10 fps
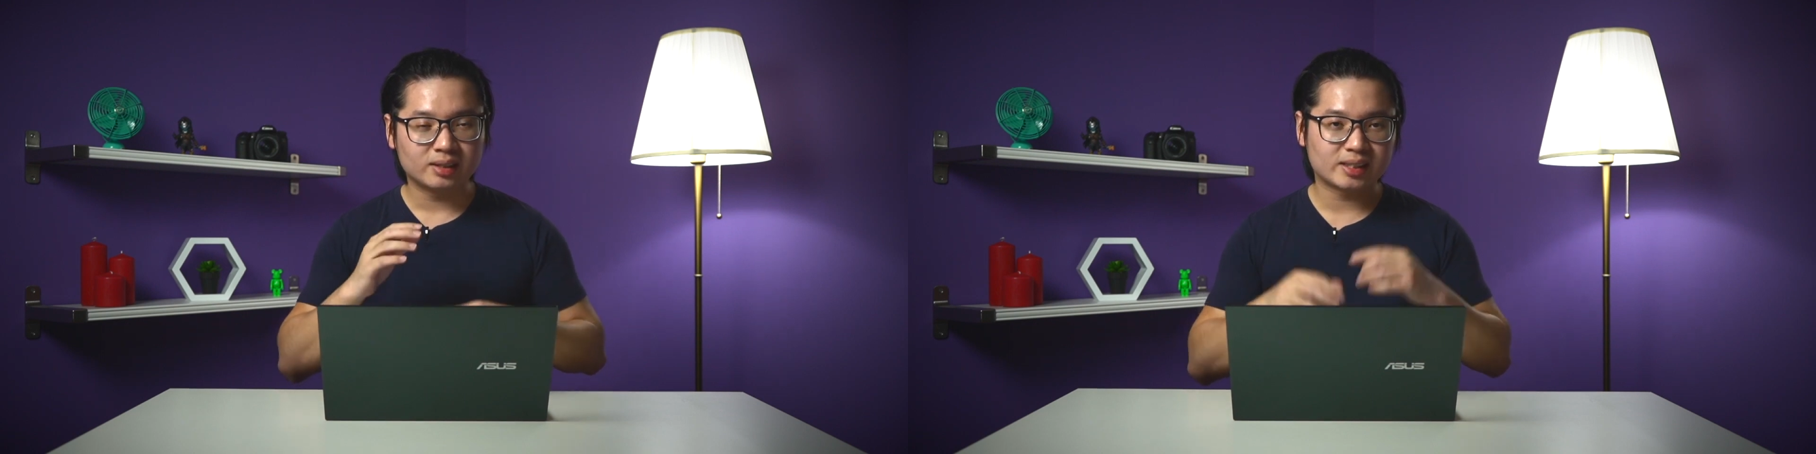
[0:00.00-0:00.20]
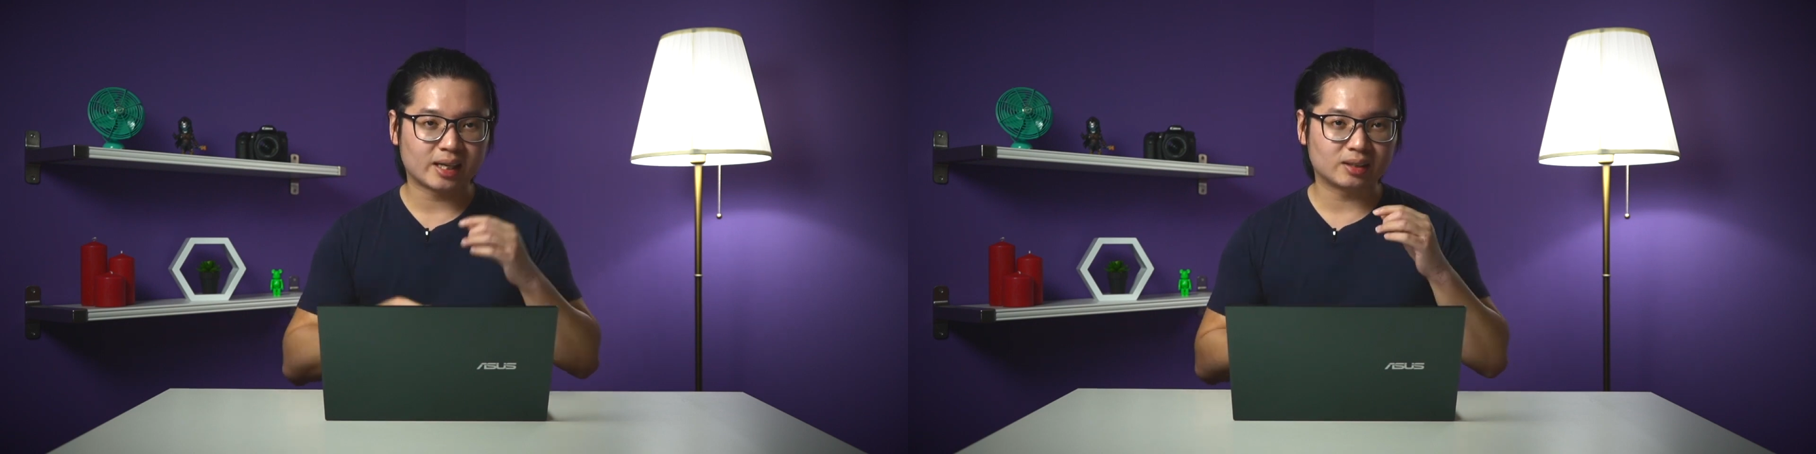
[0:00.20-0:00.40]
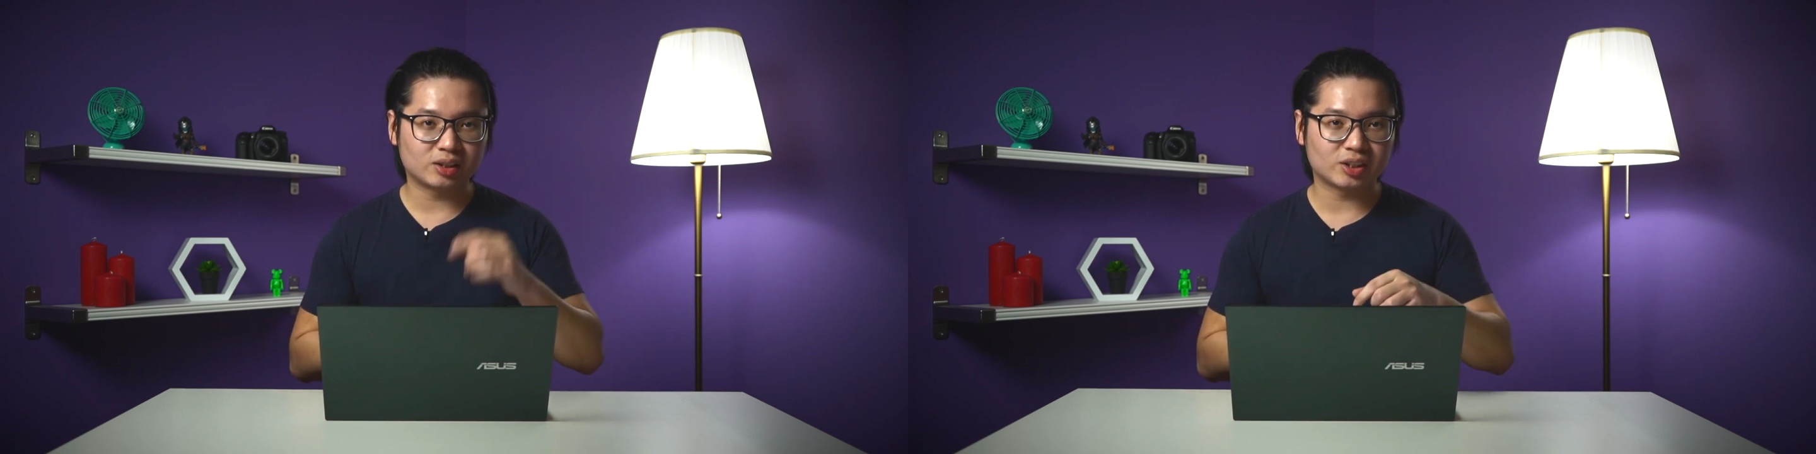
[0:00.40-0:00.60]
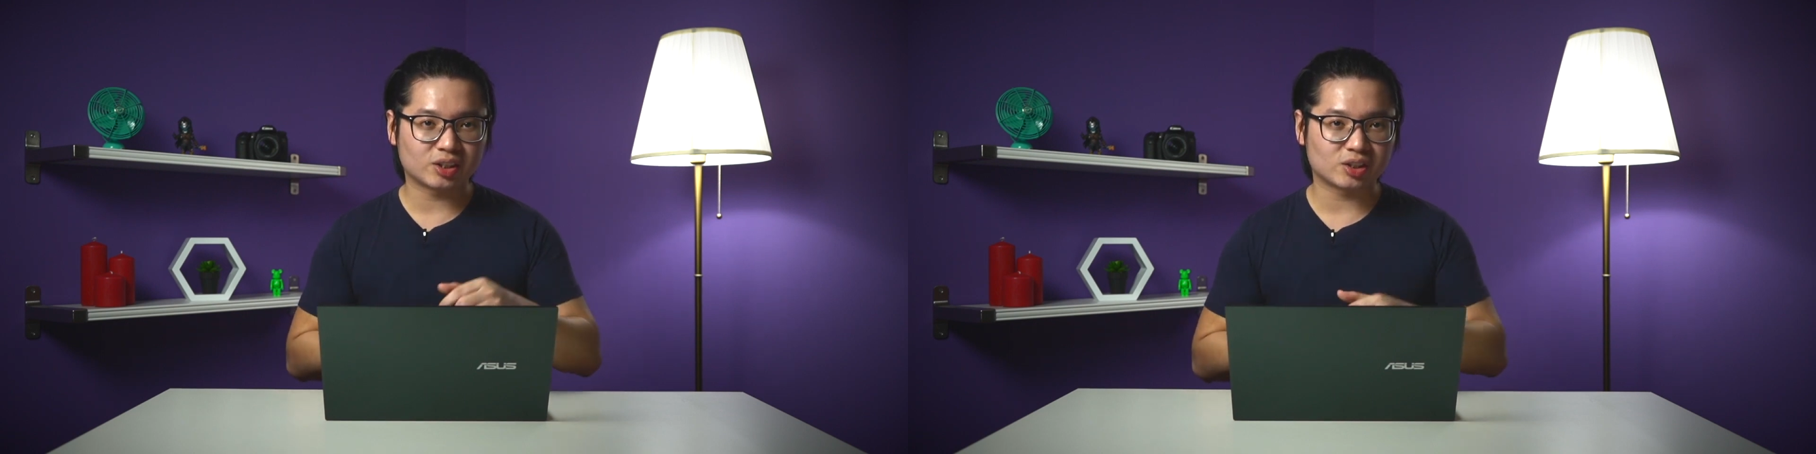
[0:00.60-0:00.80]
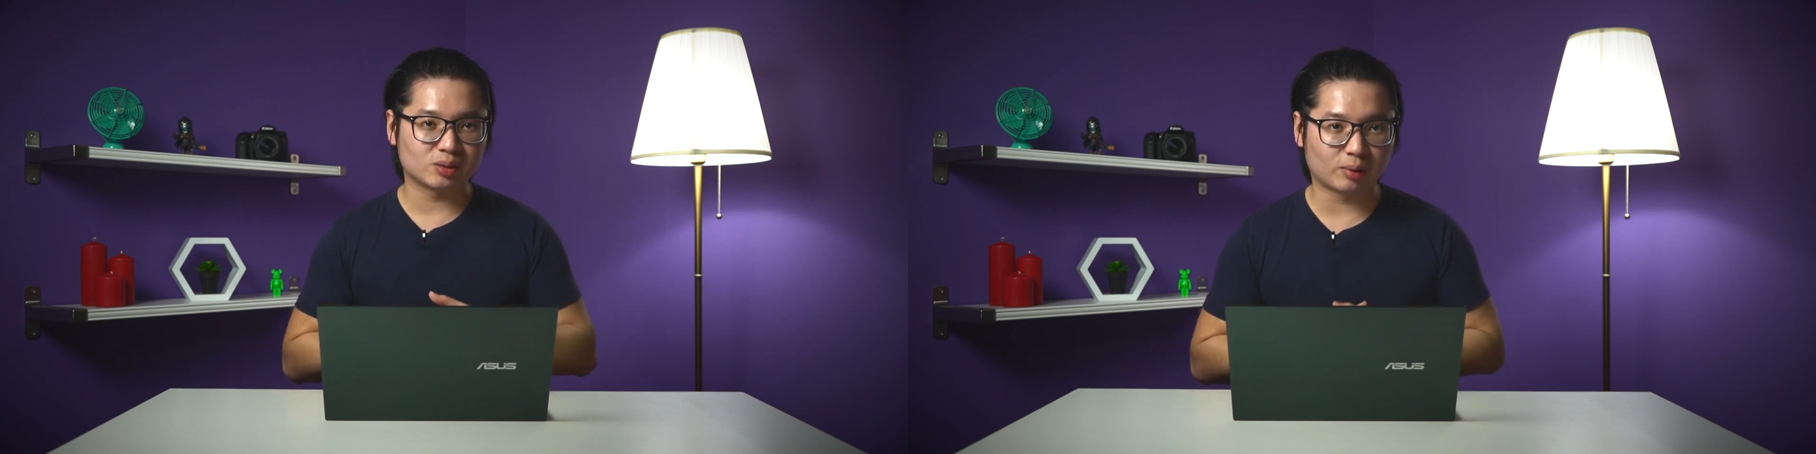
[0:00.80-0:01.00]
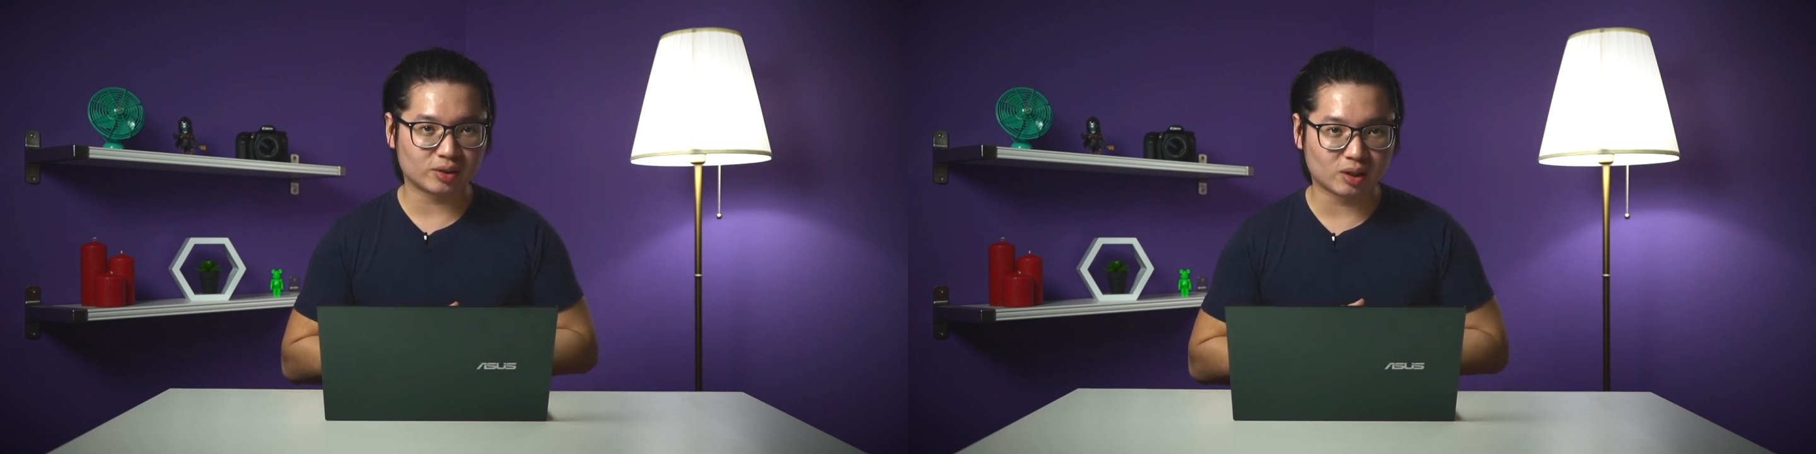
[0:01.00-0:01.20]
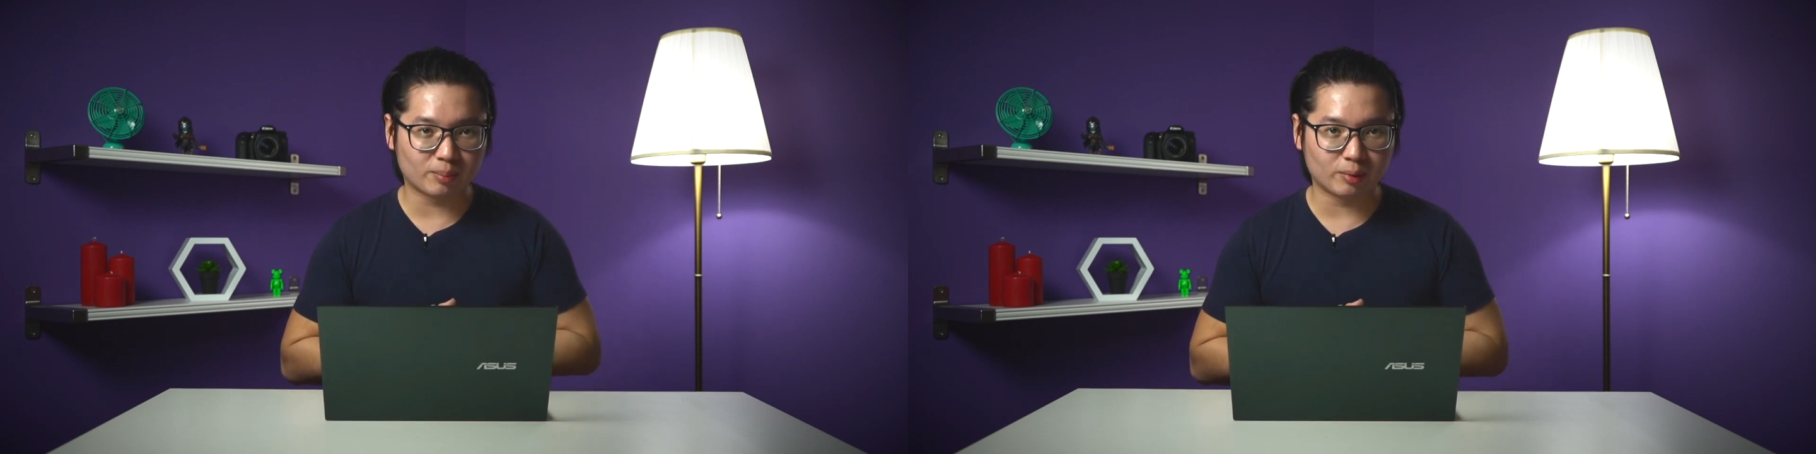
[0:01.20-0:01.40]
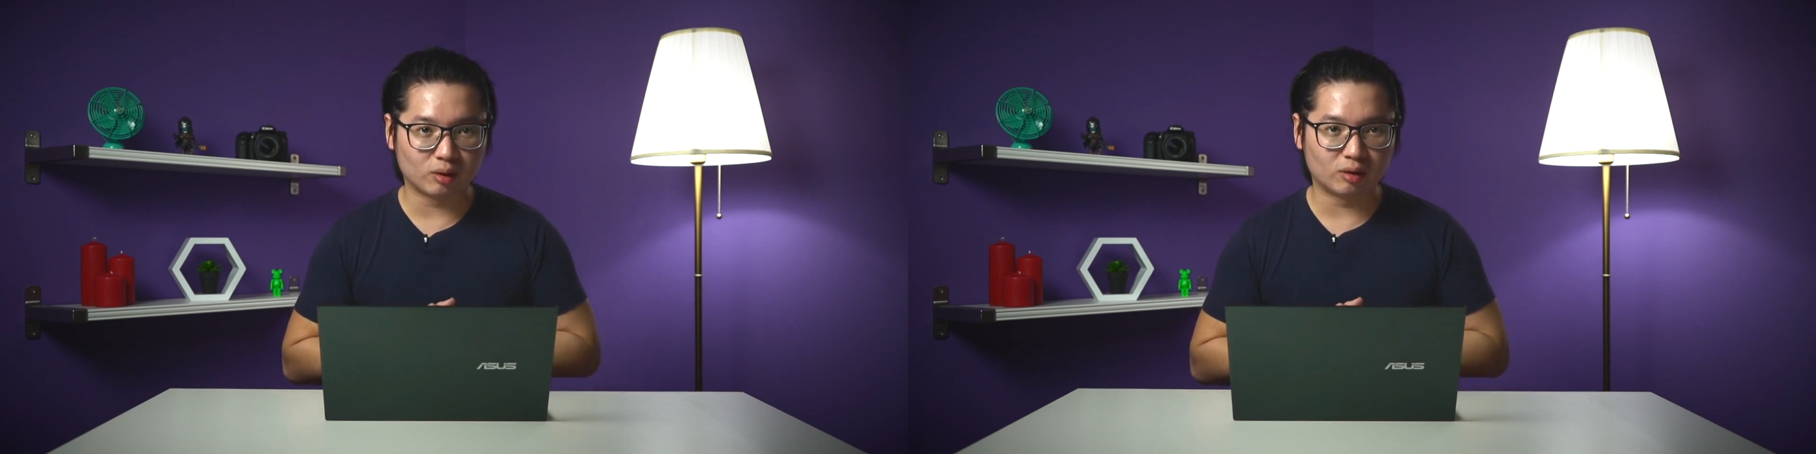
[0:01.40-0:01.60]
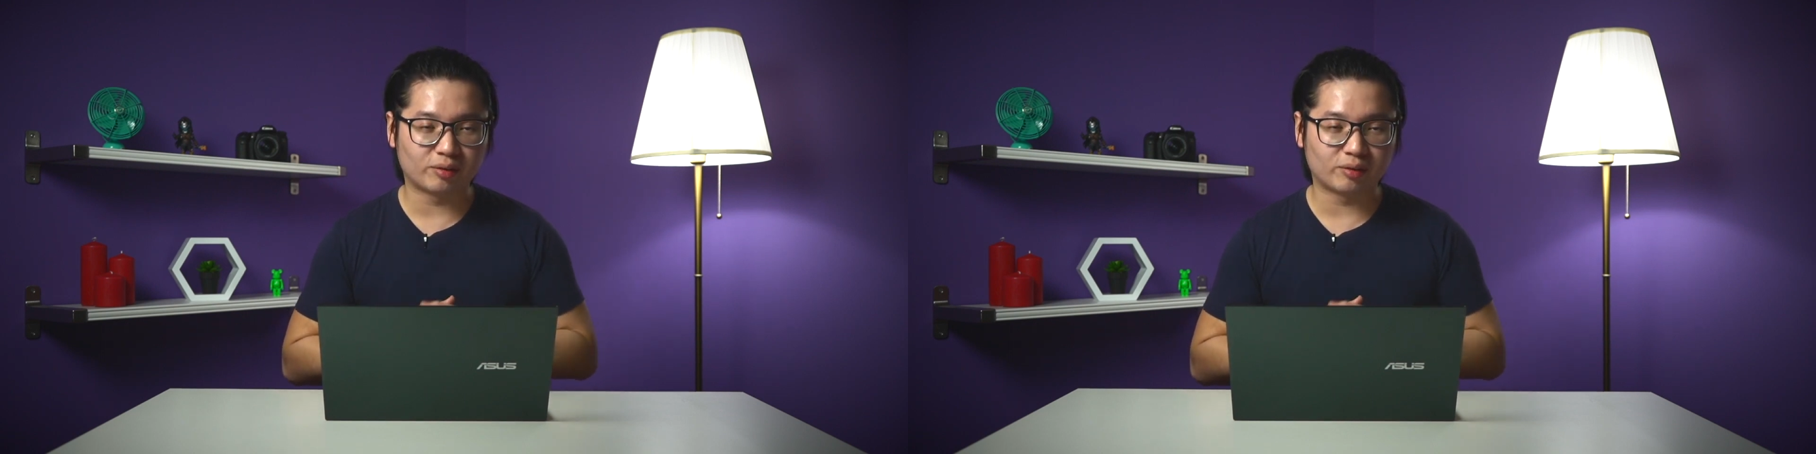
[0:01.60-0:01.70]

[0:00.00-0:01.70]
check the description box down below